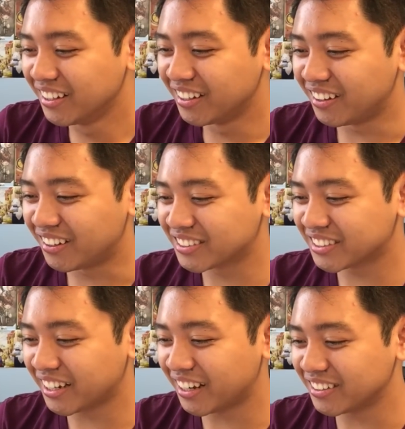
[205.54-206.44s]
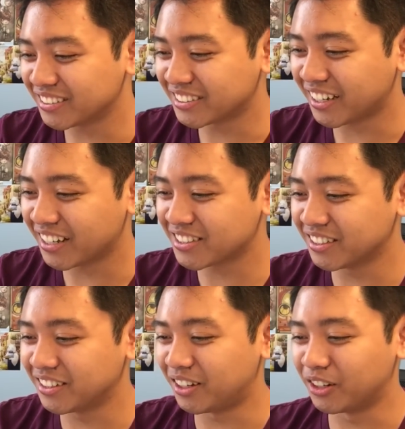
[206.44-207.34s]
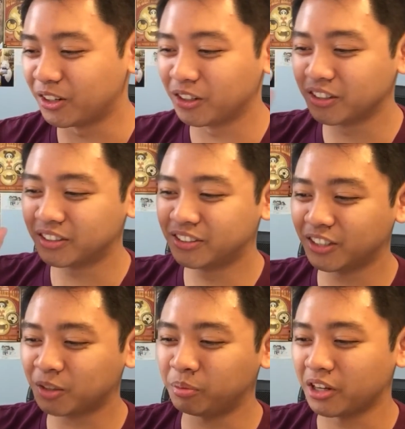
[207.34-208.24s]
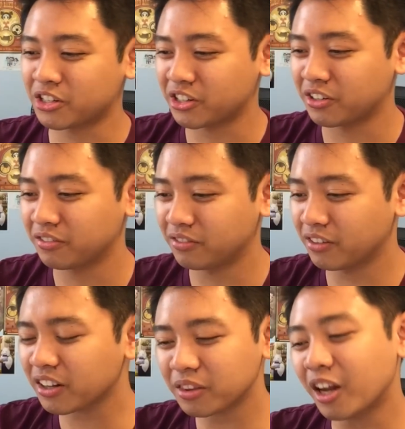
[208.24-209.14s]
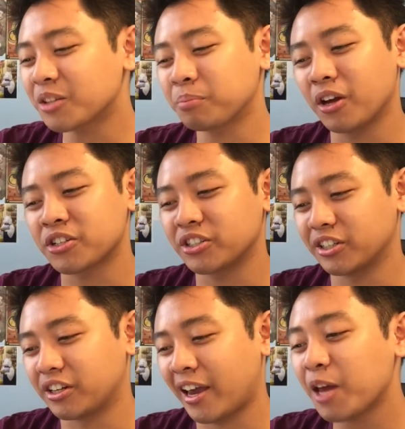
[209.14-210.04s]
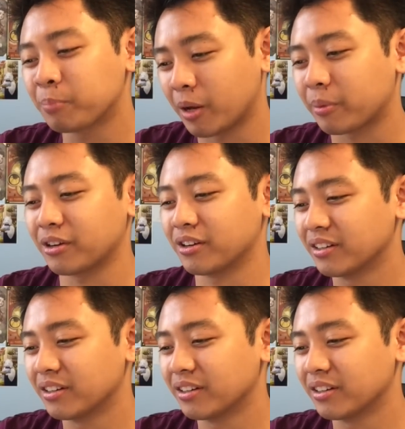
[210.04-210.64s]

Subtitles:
Aw, she has a little duck plushie. Not plushie, a hand puppet.